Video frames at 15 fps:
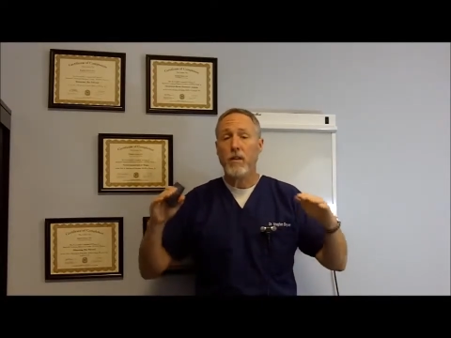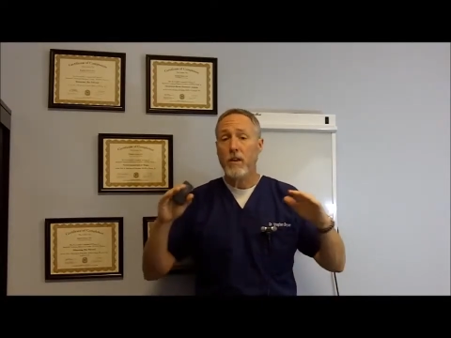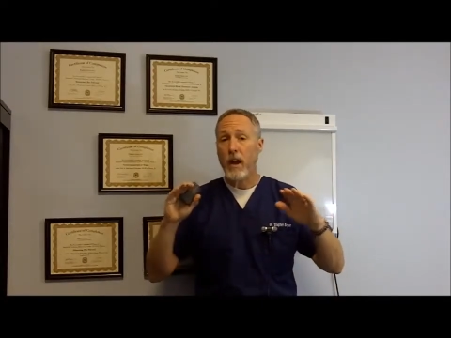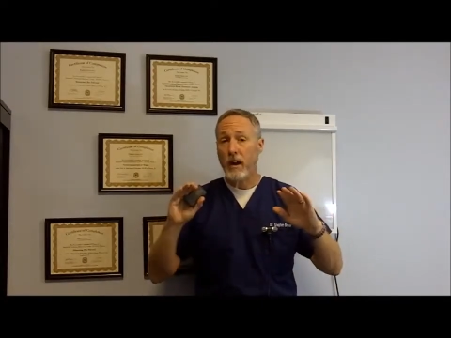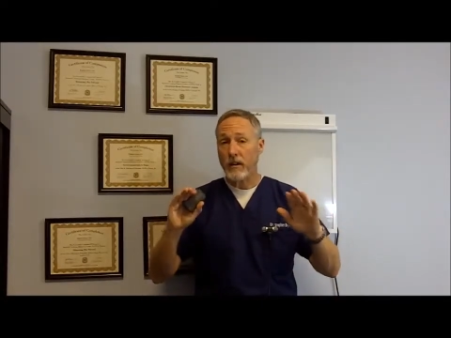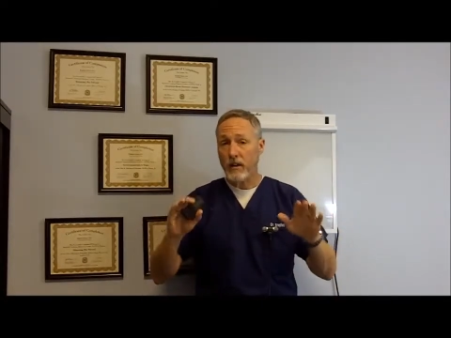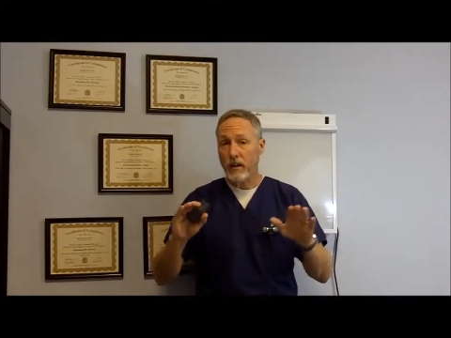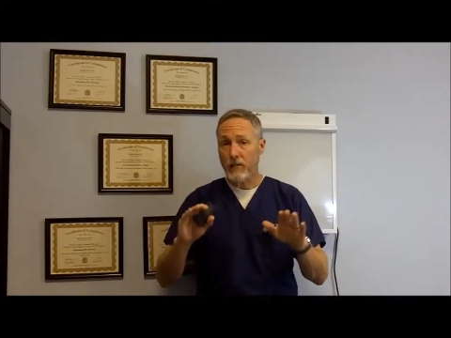
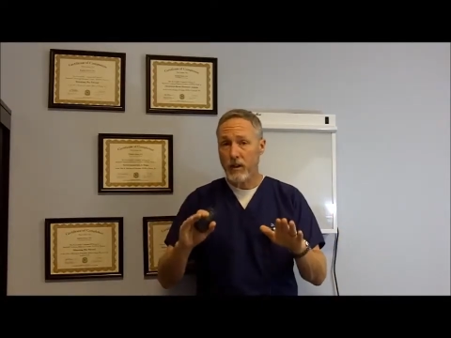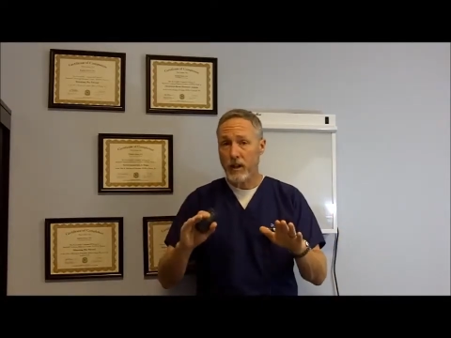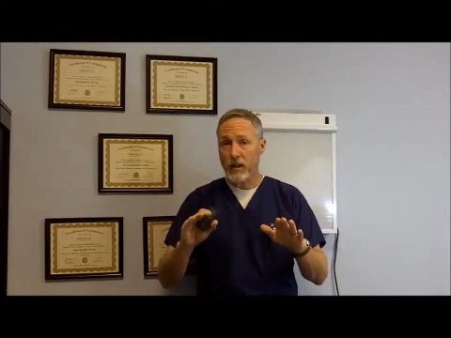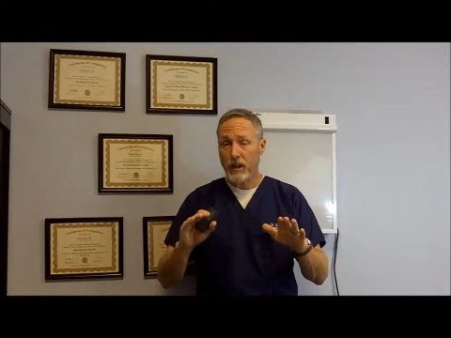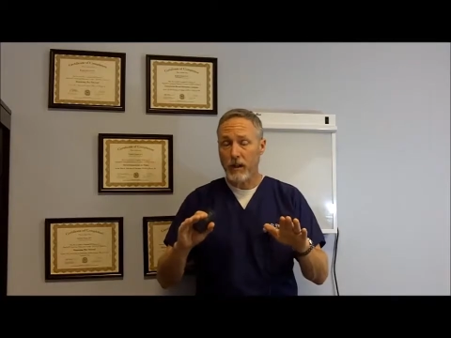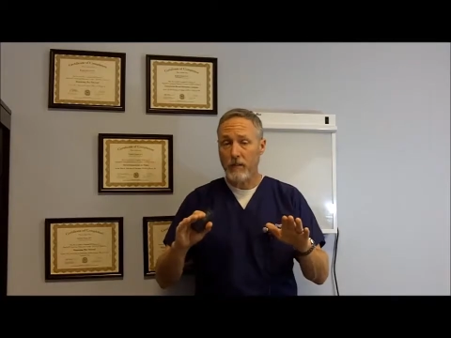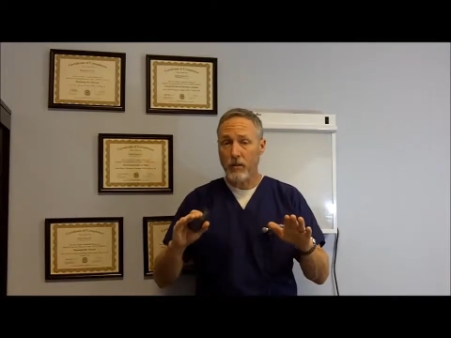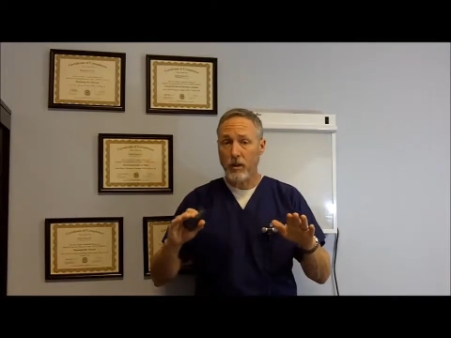the
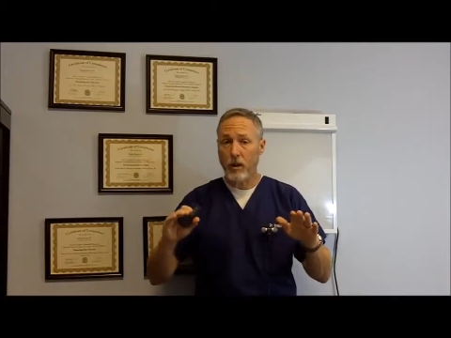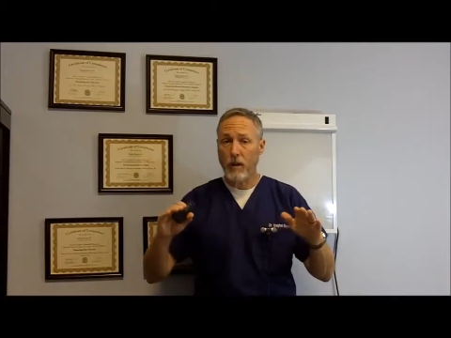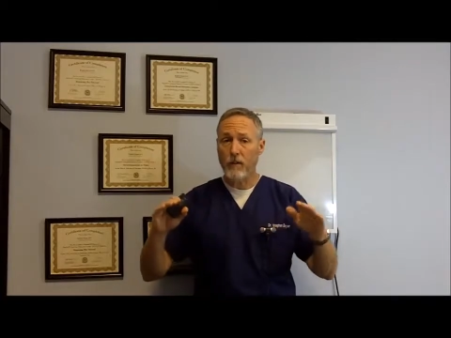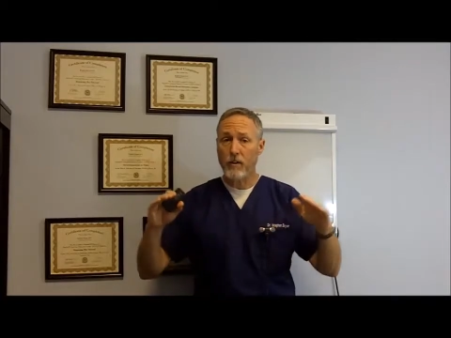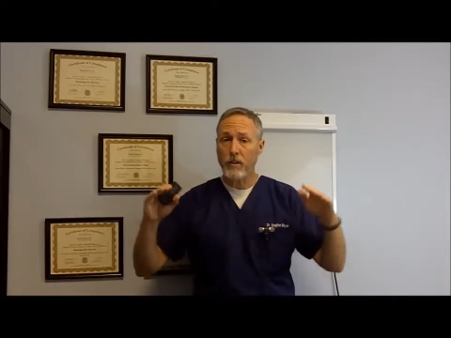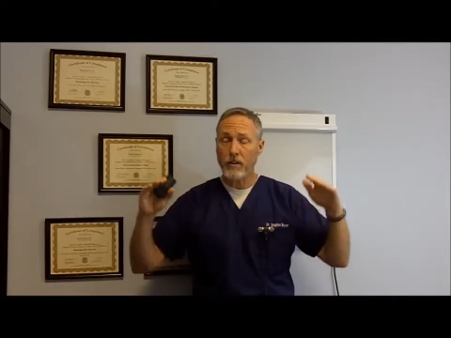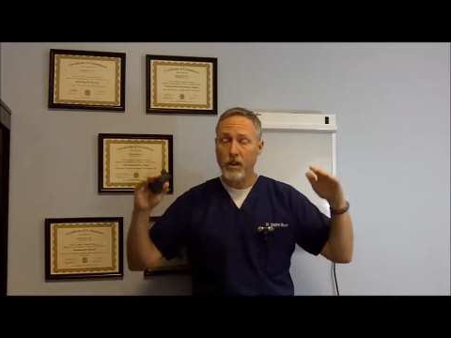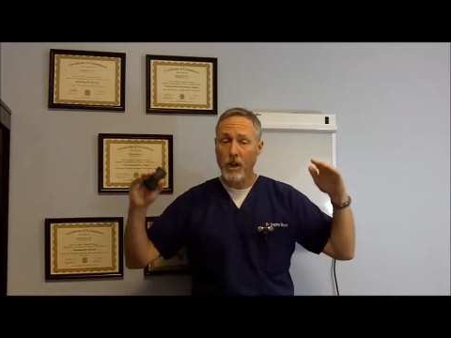activity level
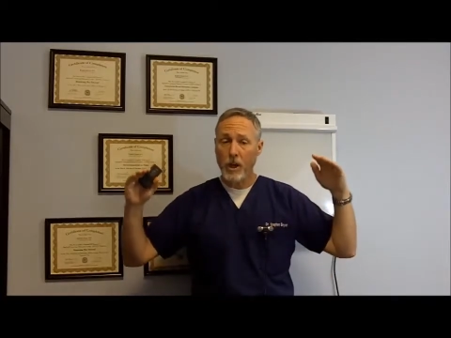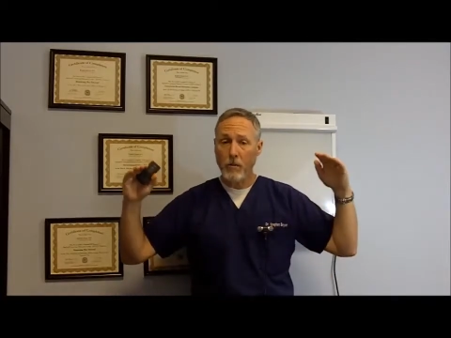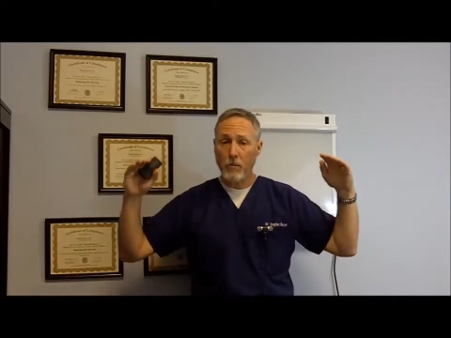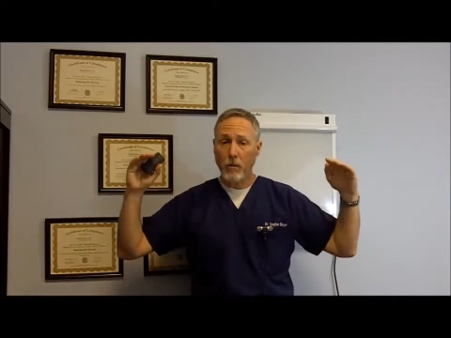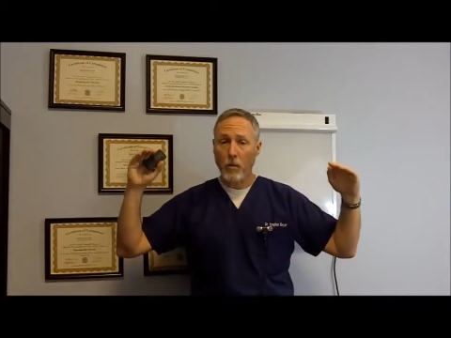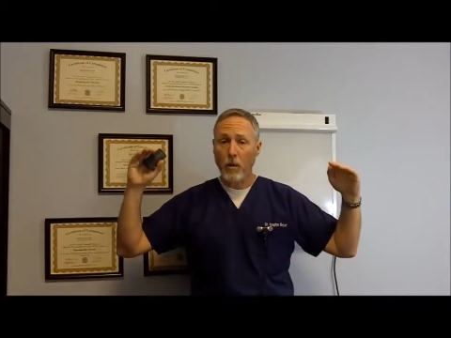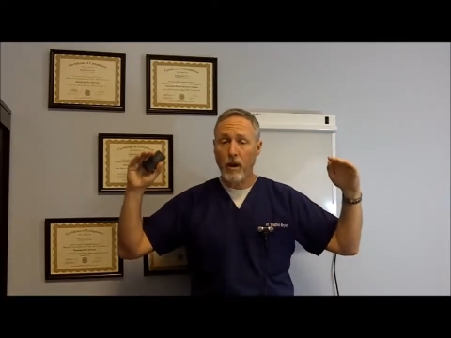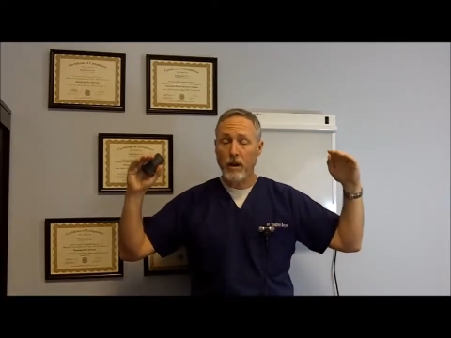of the T
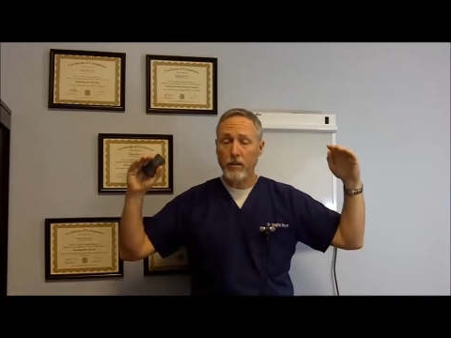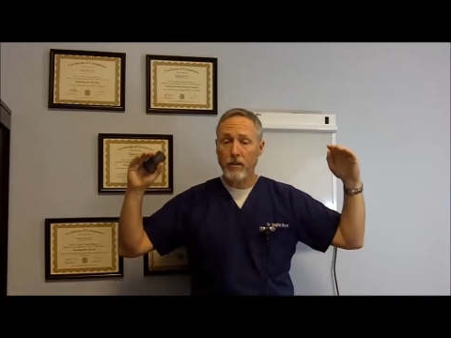helper 1